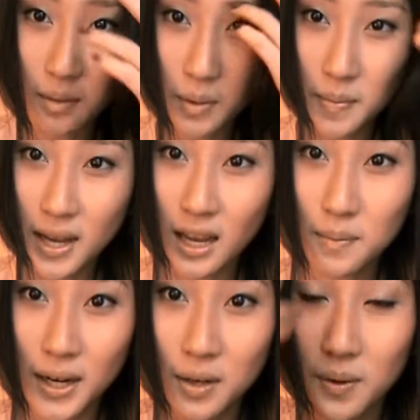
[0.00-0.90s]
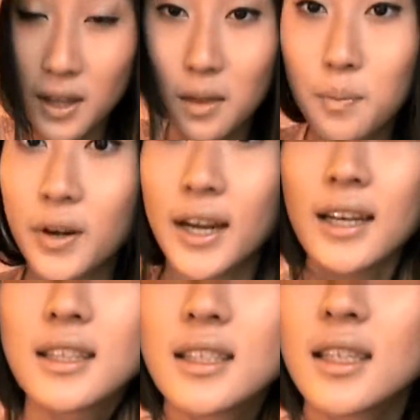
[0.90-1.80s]
I'm going to begin by doing the
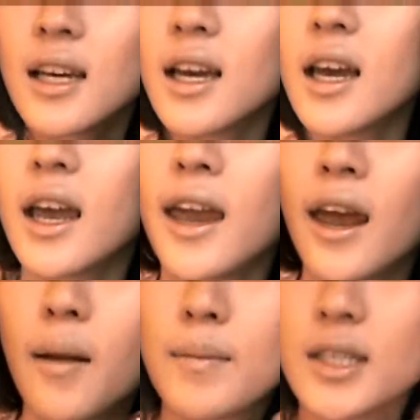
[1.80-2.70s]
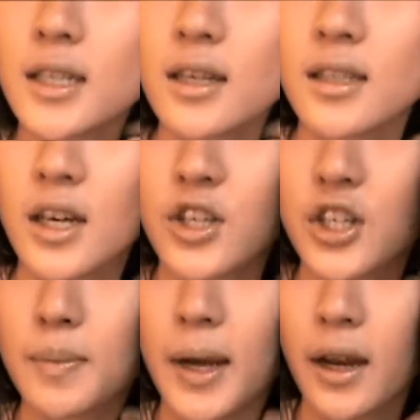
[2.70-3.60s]
braids. And I'm just going to
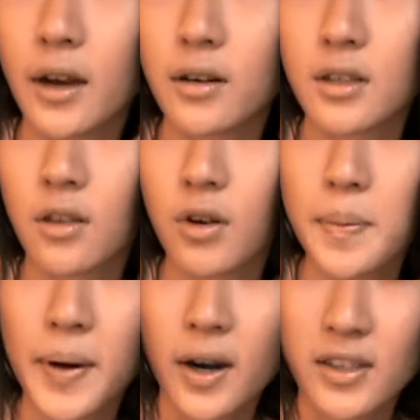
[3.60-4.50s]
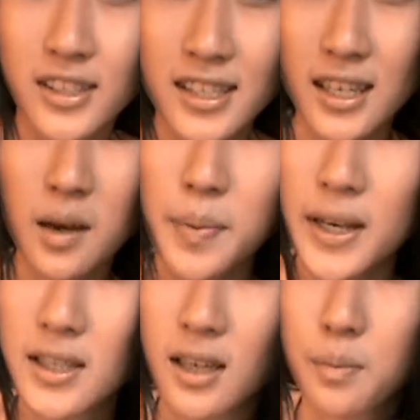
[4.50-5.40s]
section my hair into 3 parts, just like a
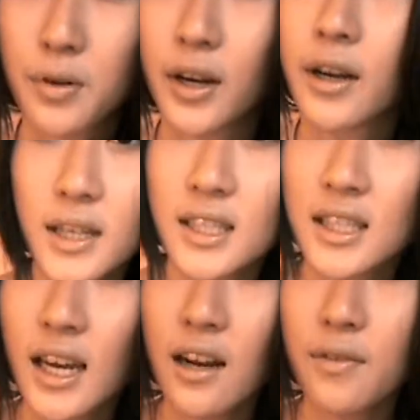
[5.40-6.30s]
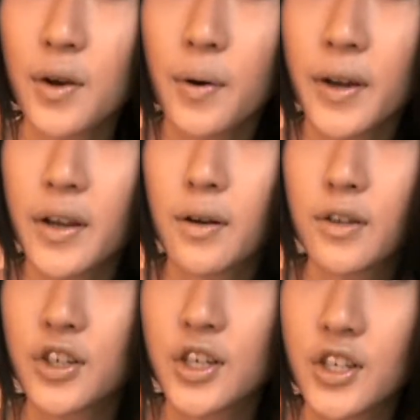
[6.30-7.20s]
basic braid. Instead of going,
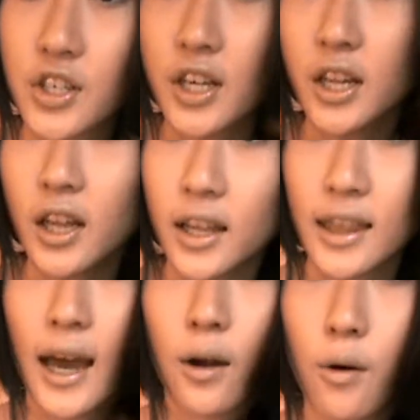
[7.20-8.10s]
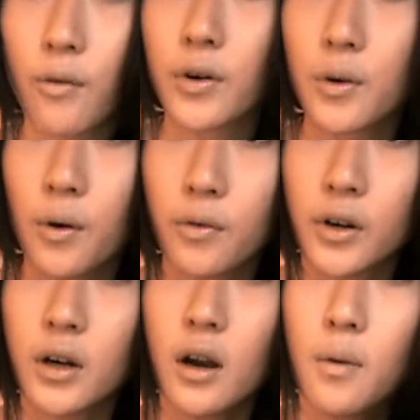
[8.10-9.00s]
traditionally like that over and
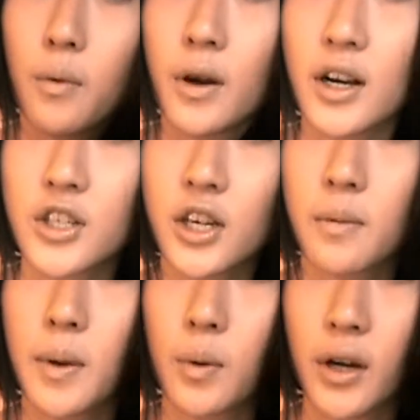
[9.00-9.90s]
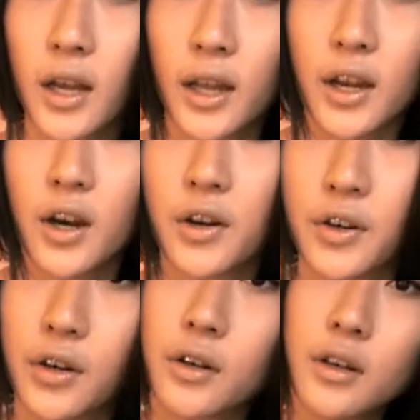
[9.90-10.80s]
over, we're actually going to be working like
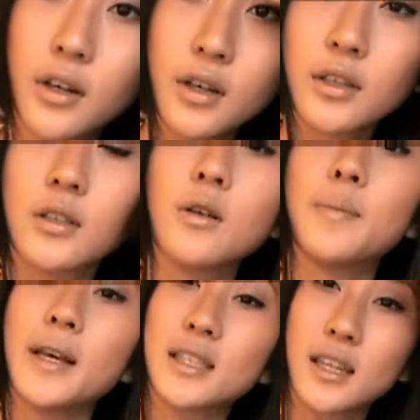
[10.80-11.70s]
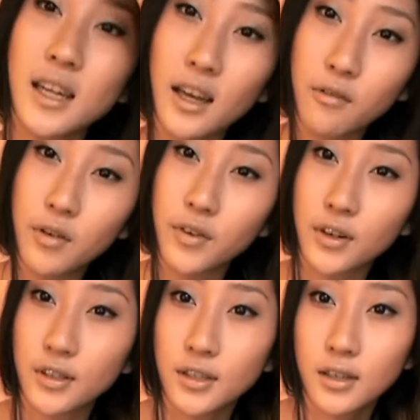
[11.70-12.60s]
under. So basically like
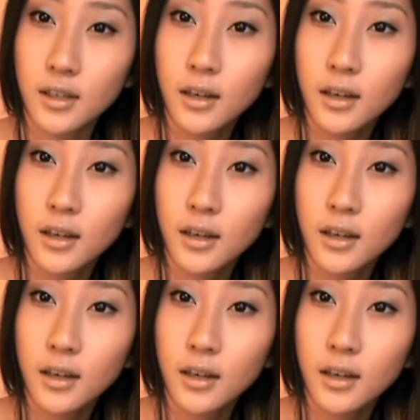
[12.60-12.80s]
reversed.